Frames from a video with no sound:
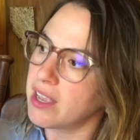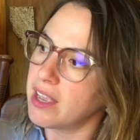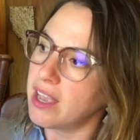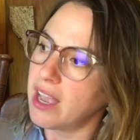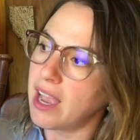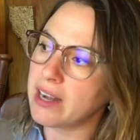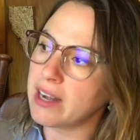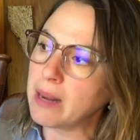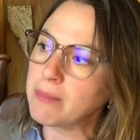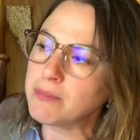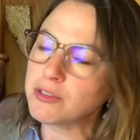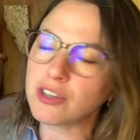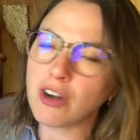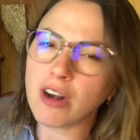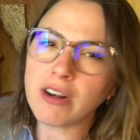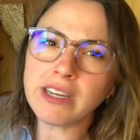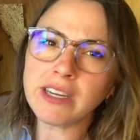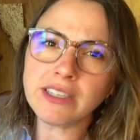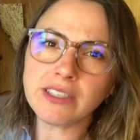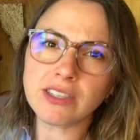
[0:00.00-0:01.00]
and I'm
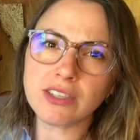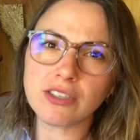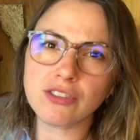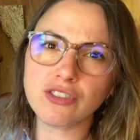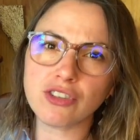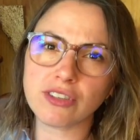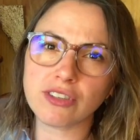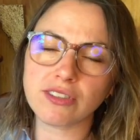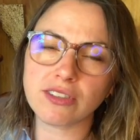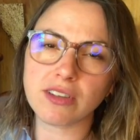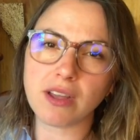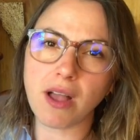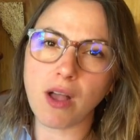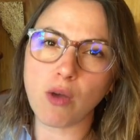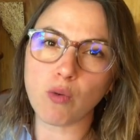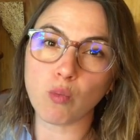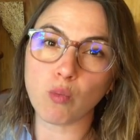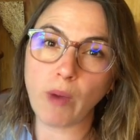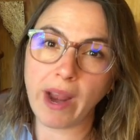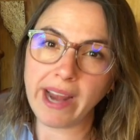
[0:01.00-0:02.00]
starting to just
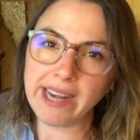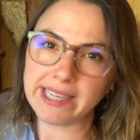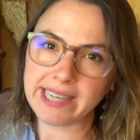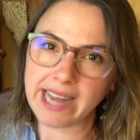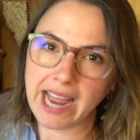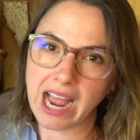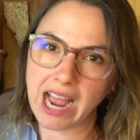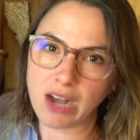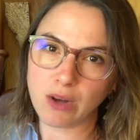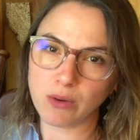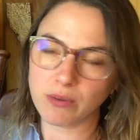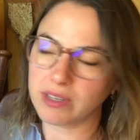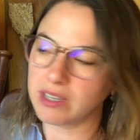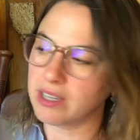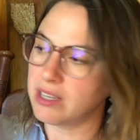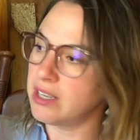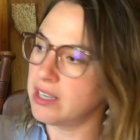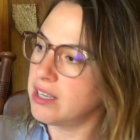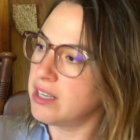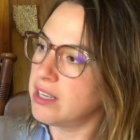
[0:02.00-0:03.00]
write down
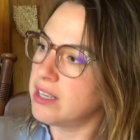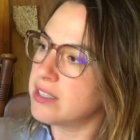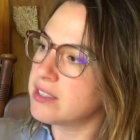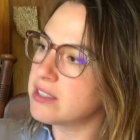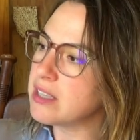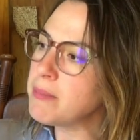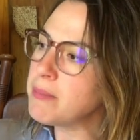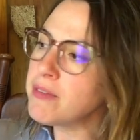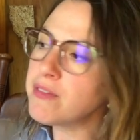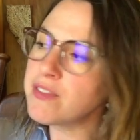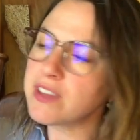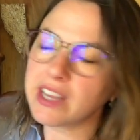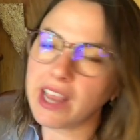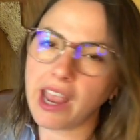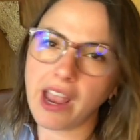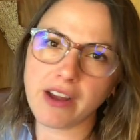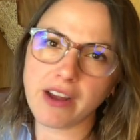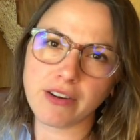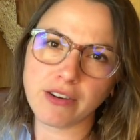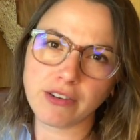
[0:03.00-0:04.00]
some of the
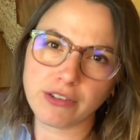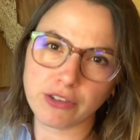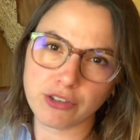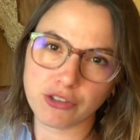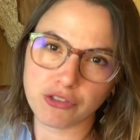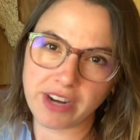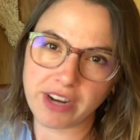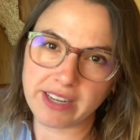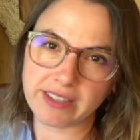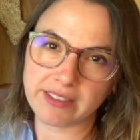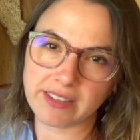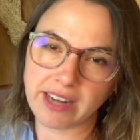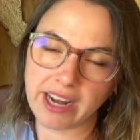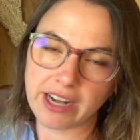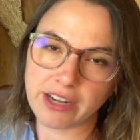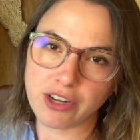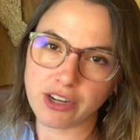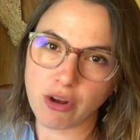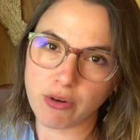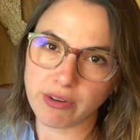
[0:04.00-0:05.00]
character traits that I
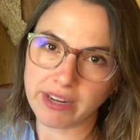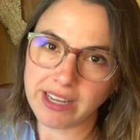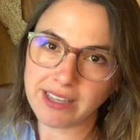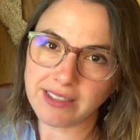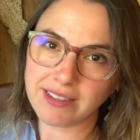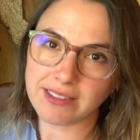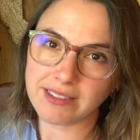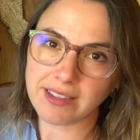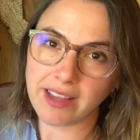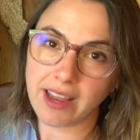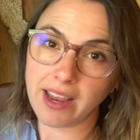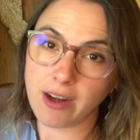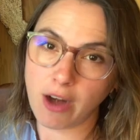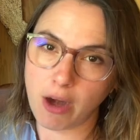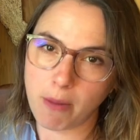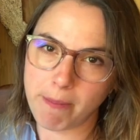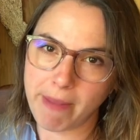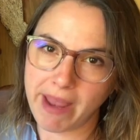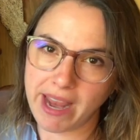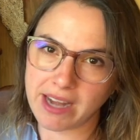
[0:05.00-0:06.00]
notice in our
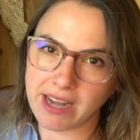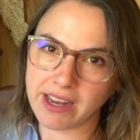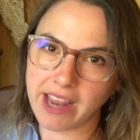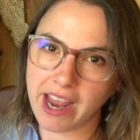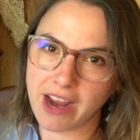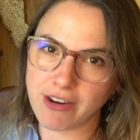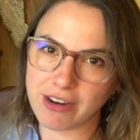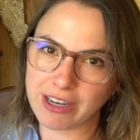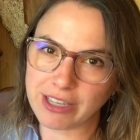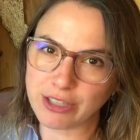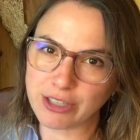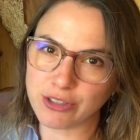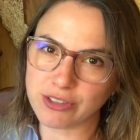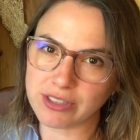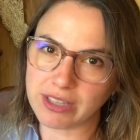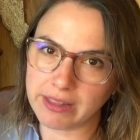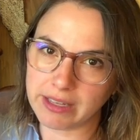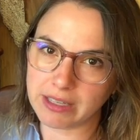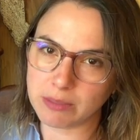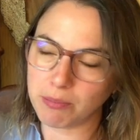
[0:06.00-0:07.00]
main characters
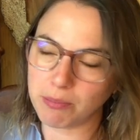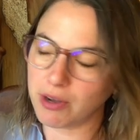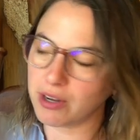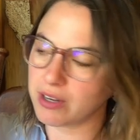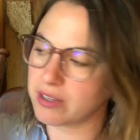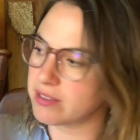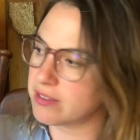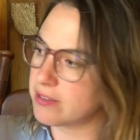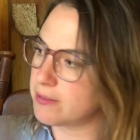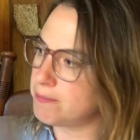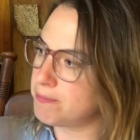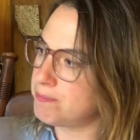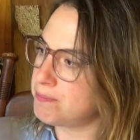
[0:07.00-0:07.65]
in these books.